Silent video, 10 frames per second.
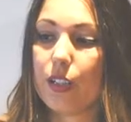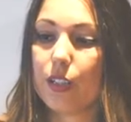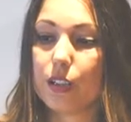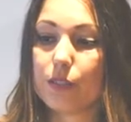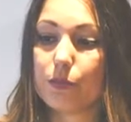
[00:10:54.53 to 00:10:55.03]

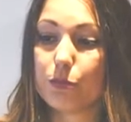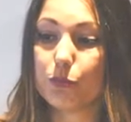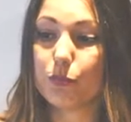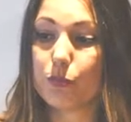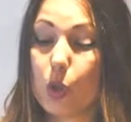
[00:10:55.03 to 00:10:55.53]

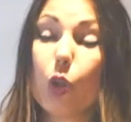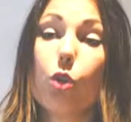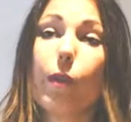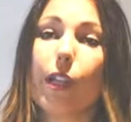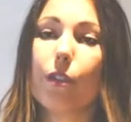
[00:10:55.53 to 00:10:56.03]
on
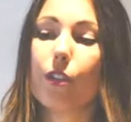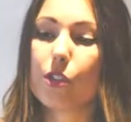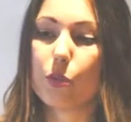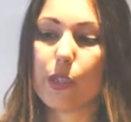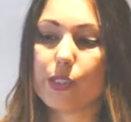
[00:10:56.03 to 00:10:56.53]
Olduvai
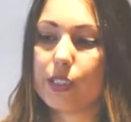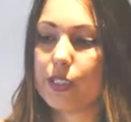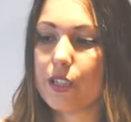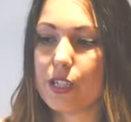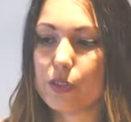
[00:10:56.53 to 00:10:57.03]
Gorge where the
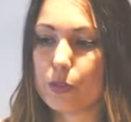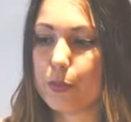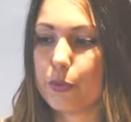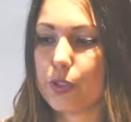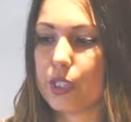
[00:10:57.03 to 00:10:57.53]

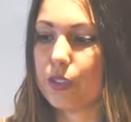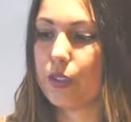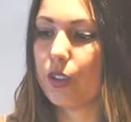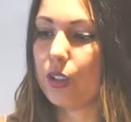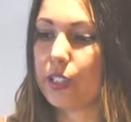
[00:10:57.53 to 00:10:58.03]
Zinjanthropus and
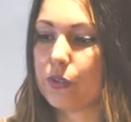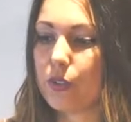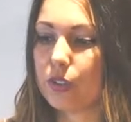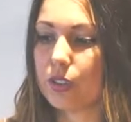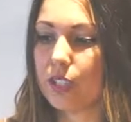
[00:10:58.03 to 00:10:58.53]
all these
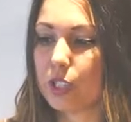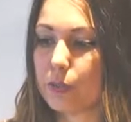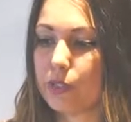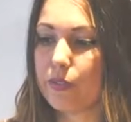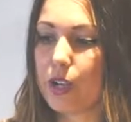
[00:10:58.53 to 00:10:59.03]
fossils has
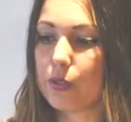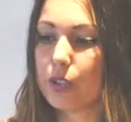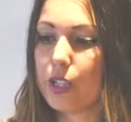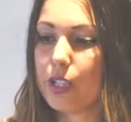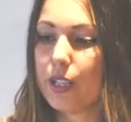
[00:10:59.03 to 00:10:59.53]
been found,